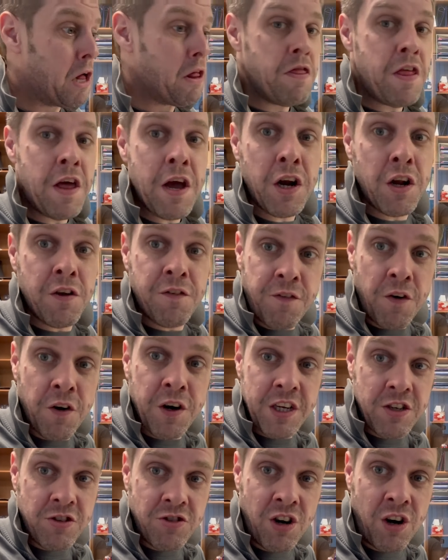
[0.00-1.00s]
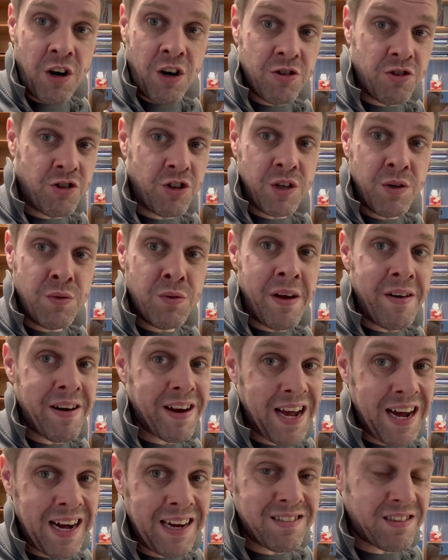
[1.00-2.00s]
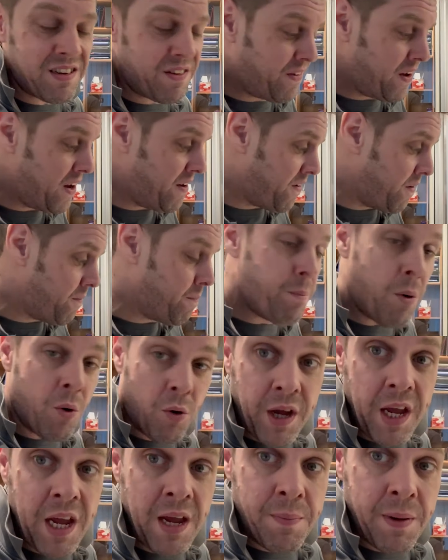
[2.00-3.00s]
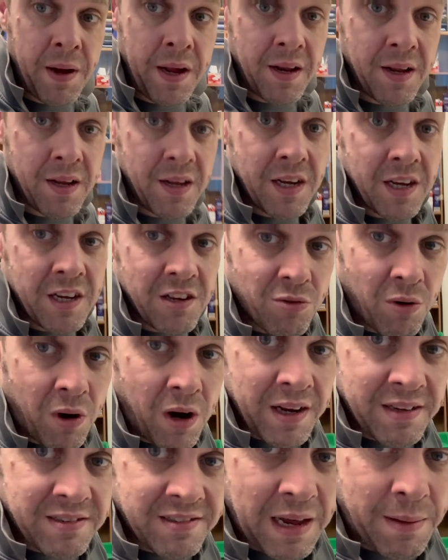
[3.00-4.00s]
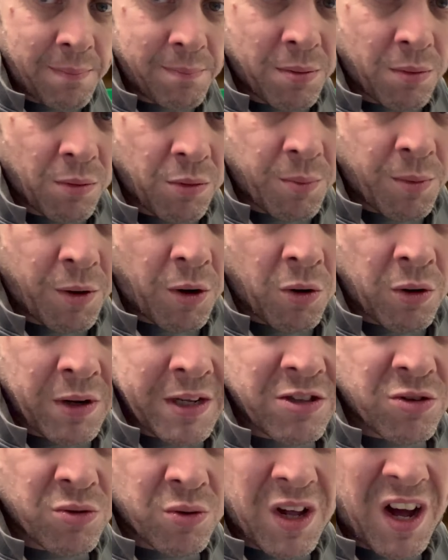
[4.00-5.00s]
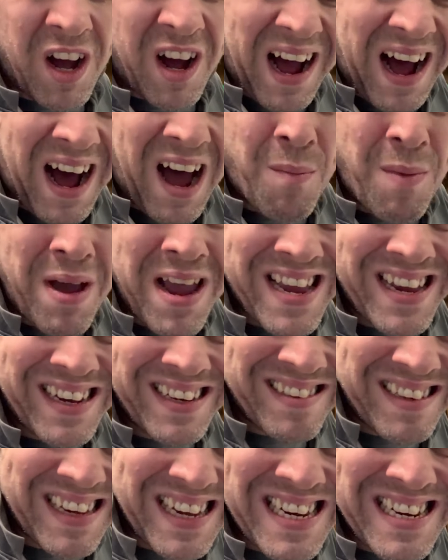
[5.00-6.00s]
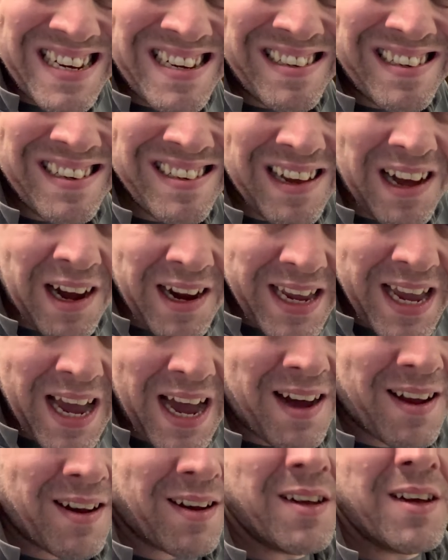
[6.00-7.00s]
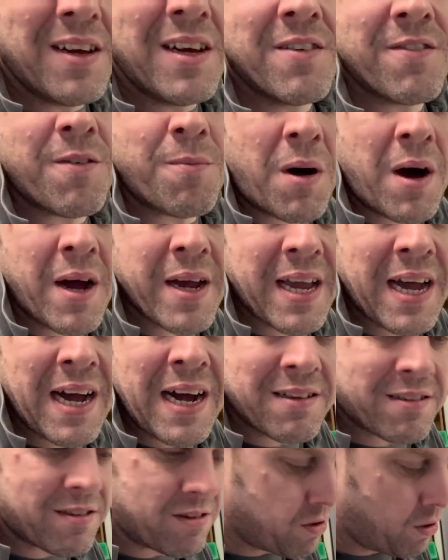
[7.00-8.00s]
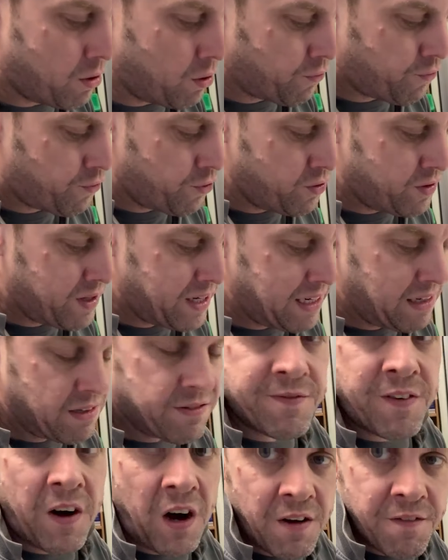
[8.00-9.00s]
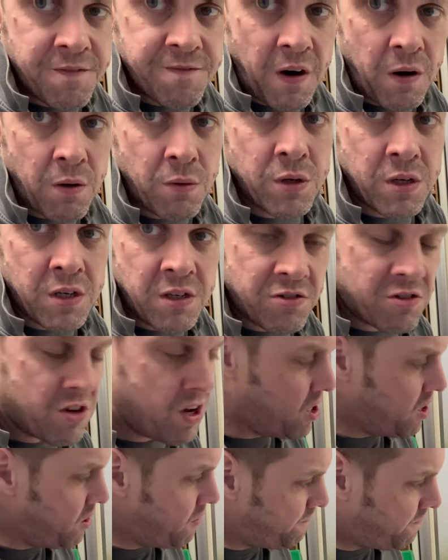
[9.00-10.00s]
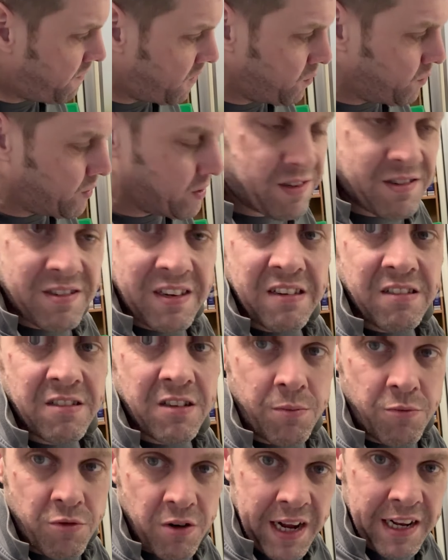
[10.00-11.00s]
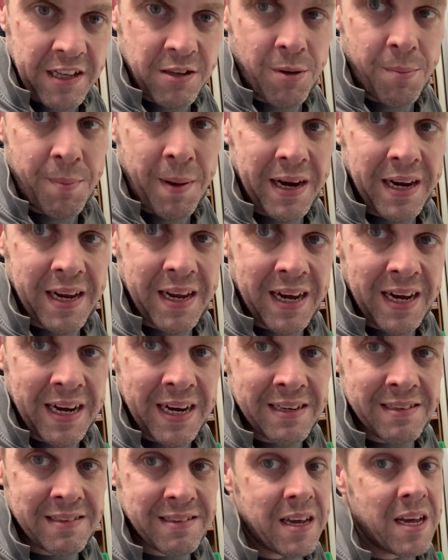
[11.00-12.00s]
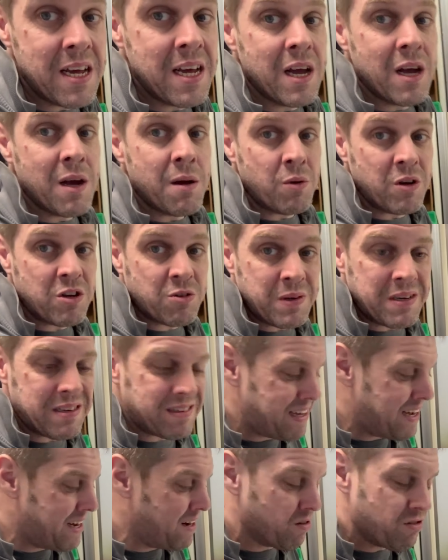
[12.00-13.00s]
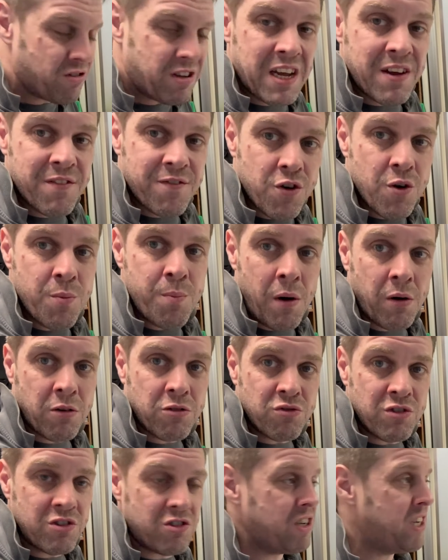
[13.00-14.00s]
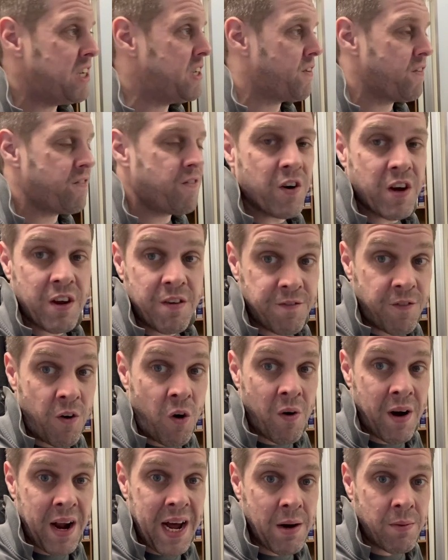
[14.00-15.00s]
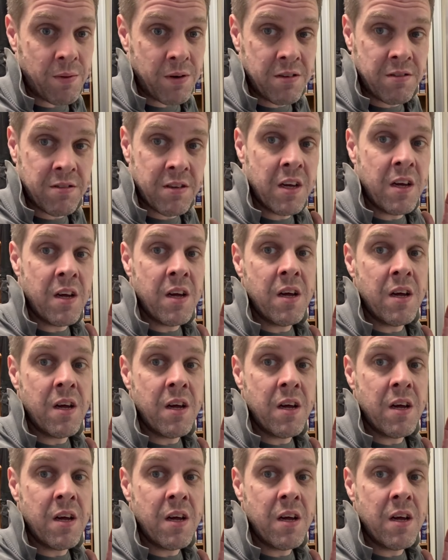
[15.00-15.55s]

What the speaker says: they're going to fucking charge you their accounting fee for bookkeeping. So I assemble them all into I make it as easy as I can for my accountant to look through these 5 folders following a system related to my bank accounts, which means they're not digging through a box of receipts for fucking 4 hours,